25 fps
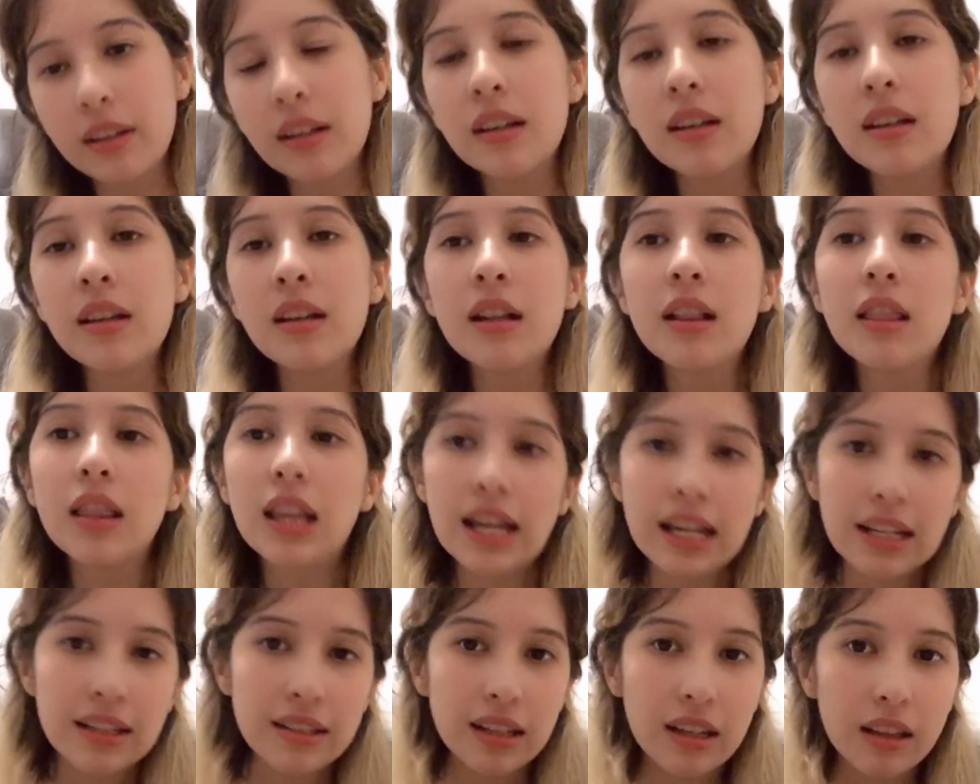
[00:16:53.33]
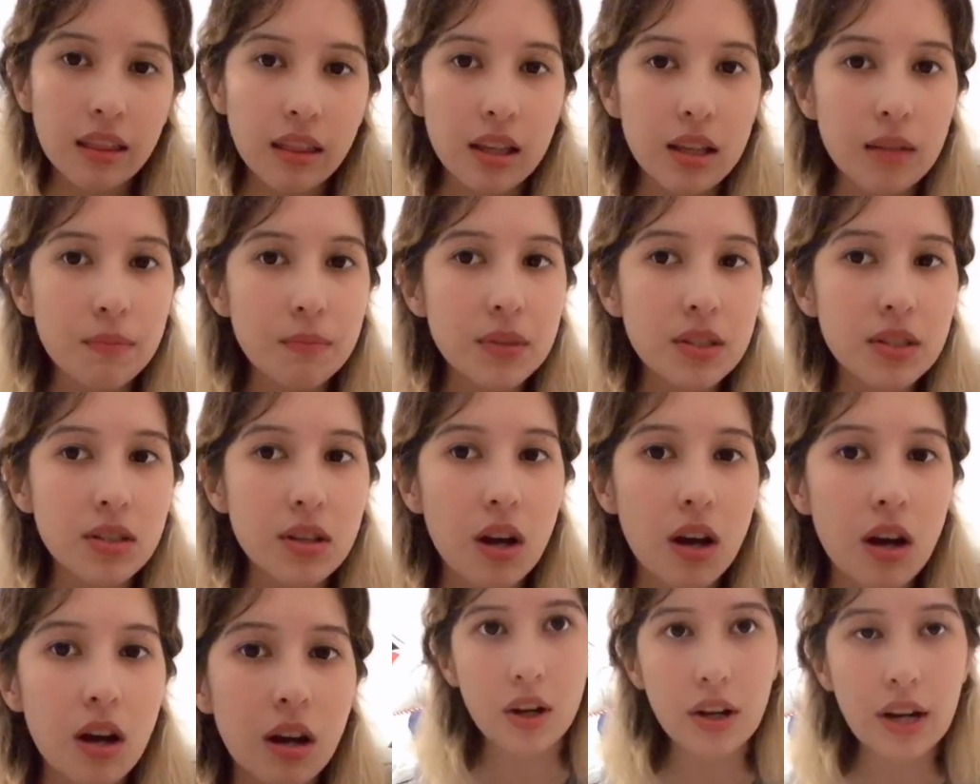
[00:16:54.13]
the ending theme song,
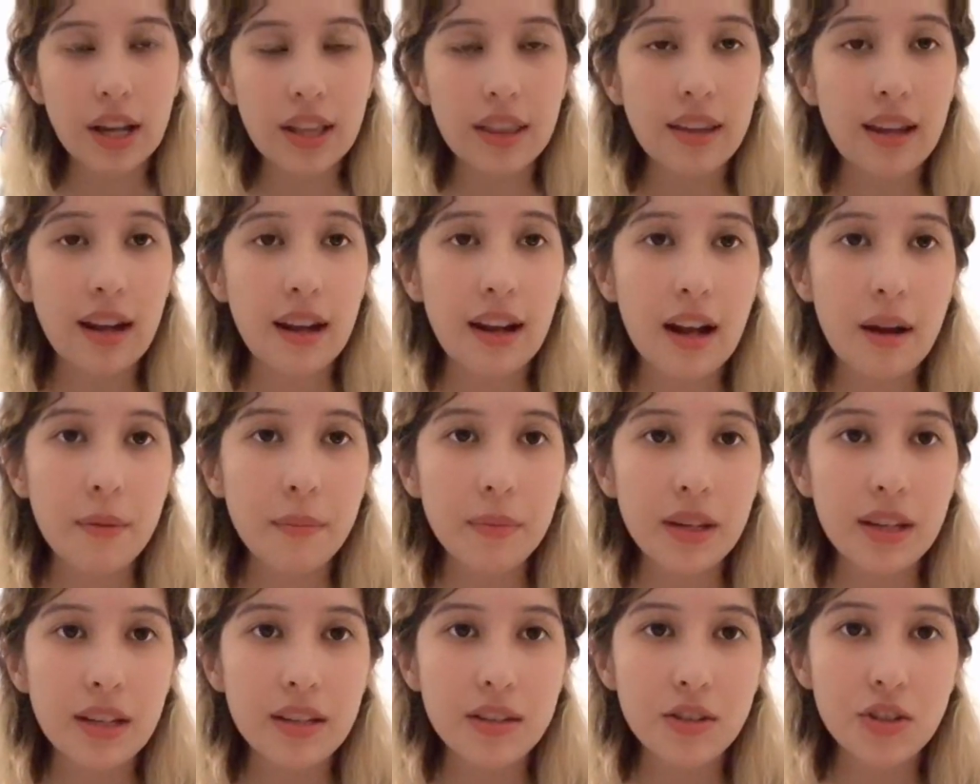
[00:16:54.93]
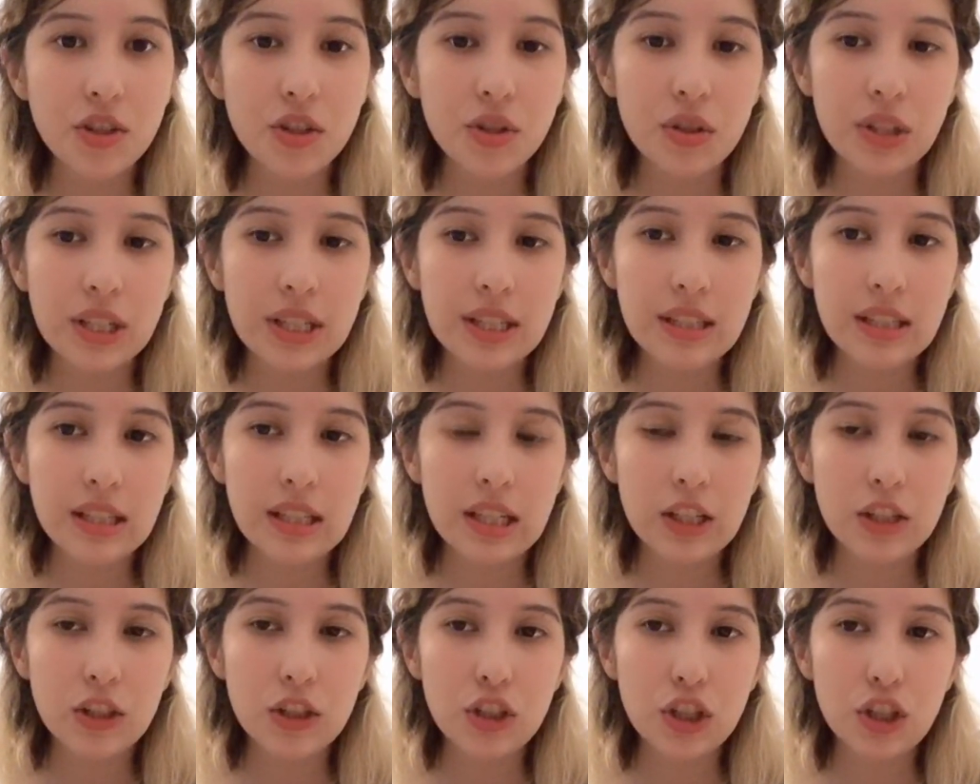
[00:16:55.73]
and that got me into listening
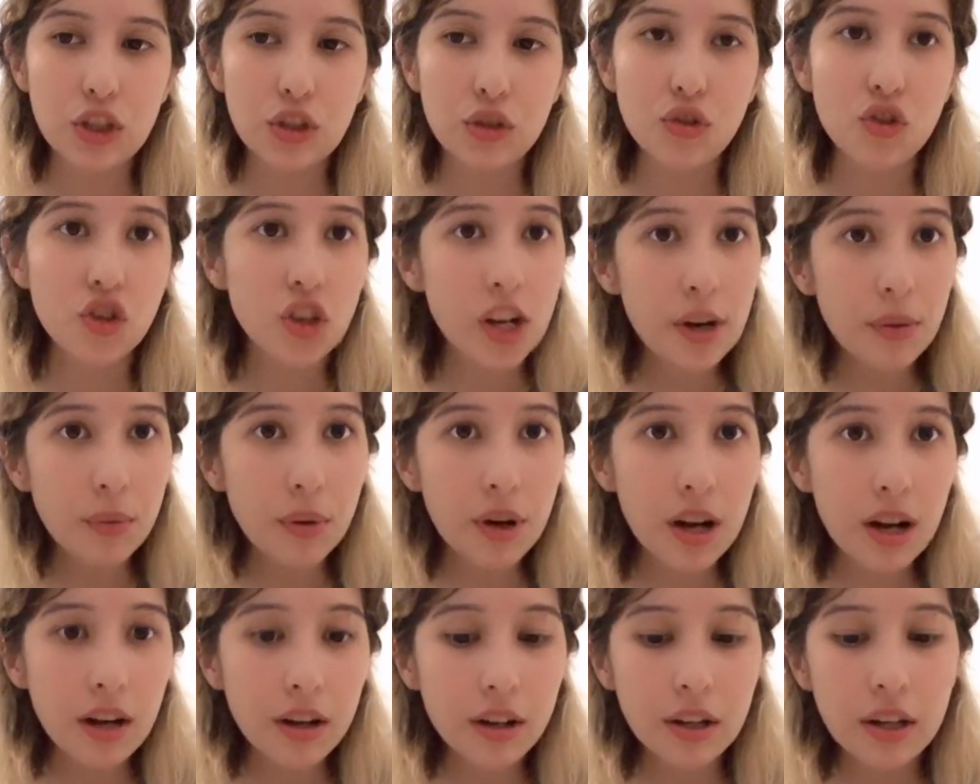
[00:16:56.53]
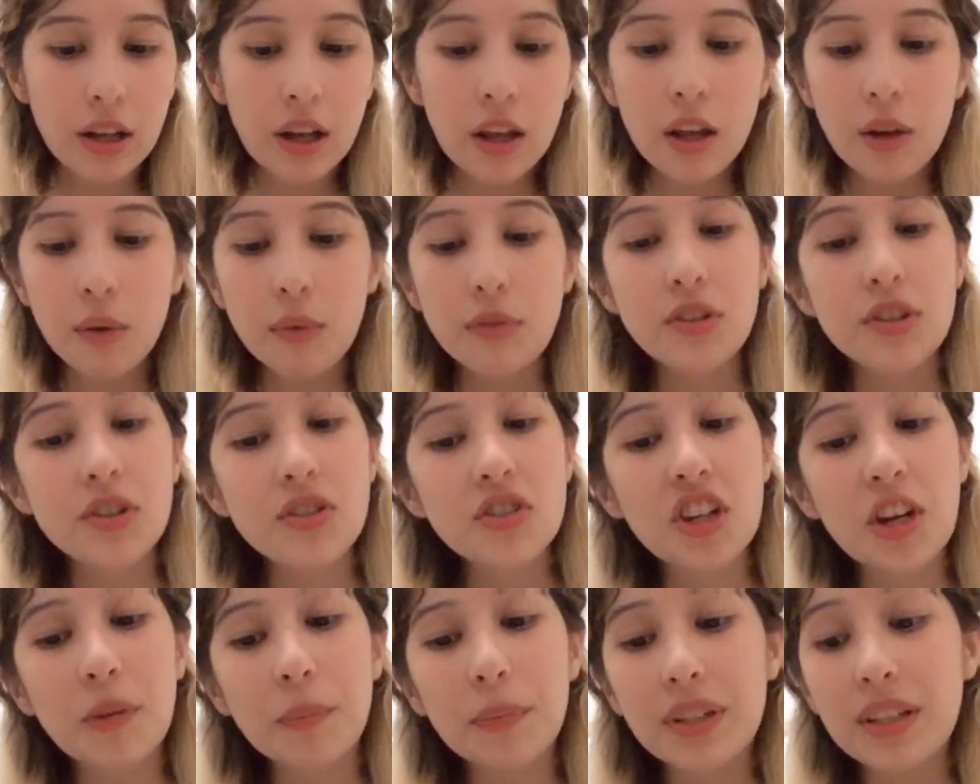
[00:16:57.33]
to J-rock, which is
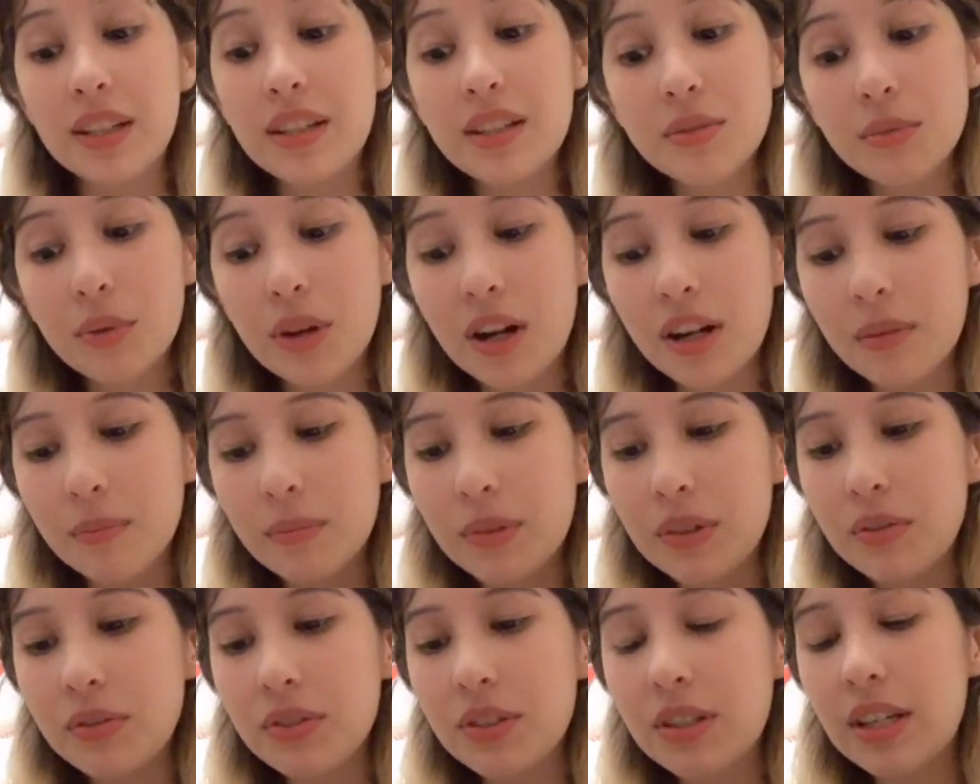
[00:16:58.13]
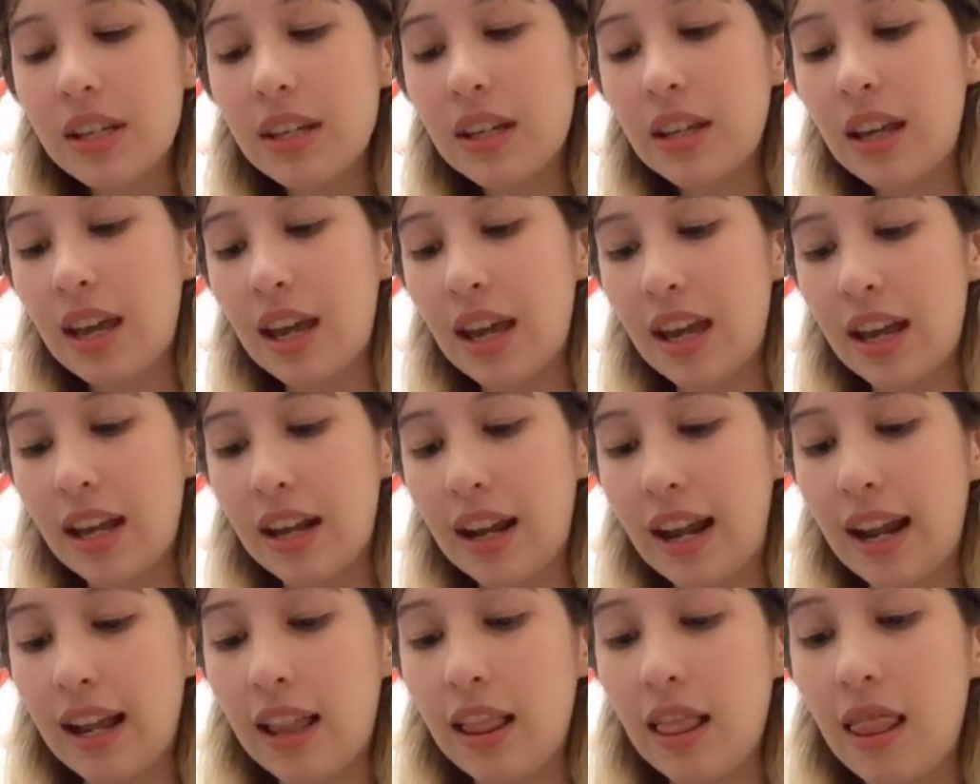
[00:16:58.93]
Japanese rock music, and I
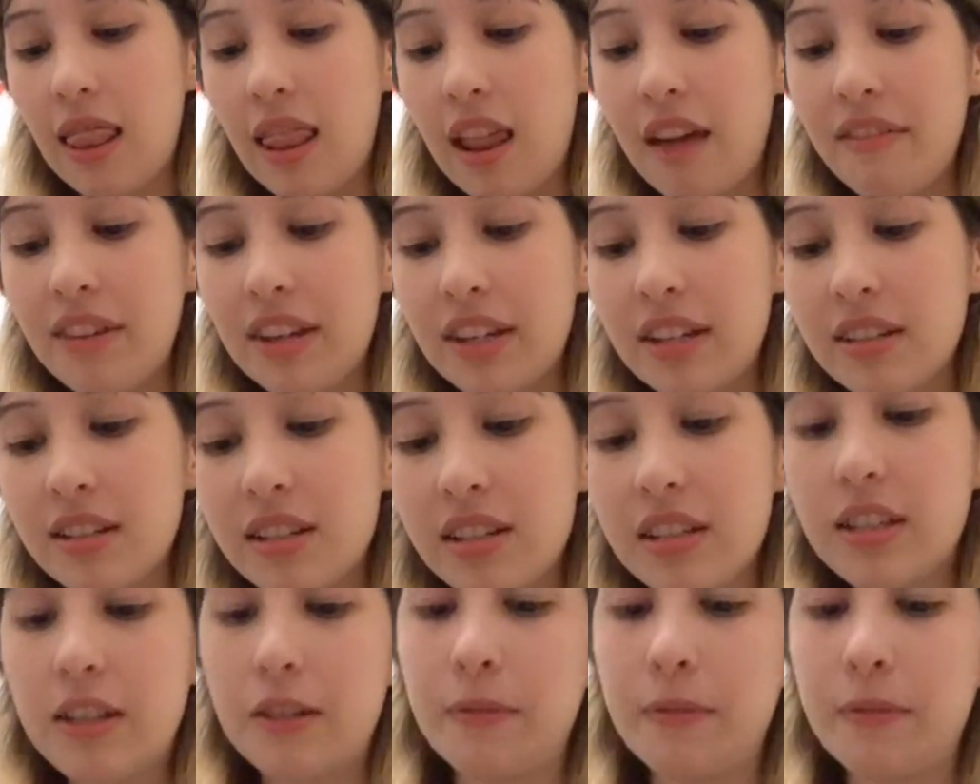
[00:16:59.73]
love it.